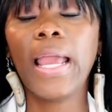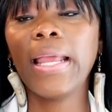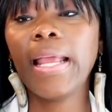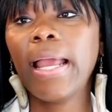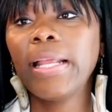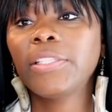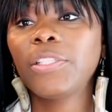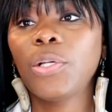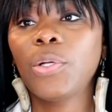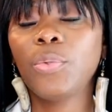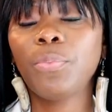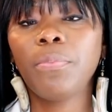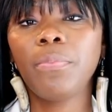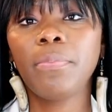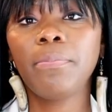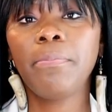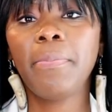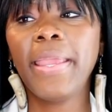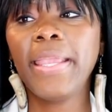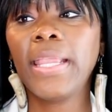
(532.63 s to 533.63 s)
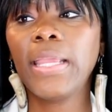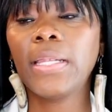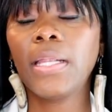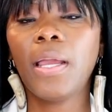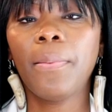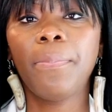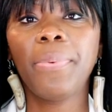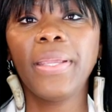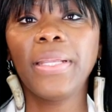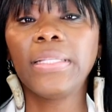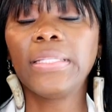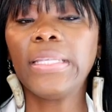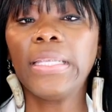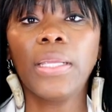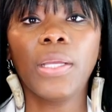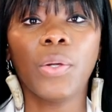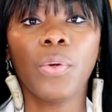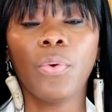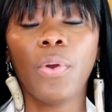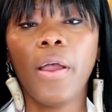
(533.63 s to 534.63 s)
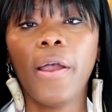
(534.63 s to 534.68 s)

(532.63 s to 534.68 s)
I, I don't make it a big deal.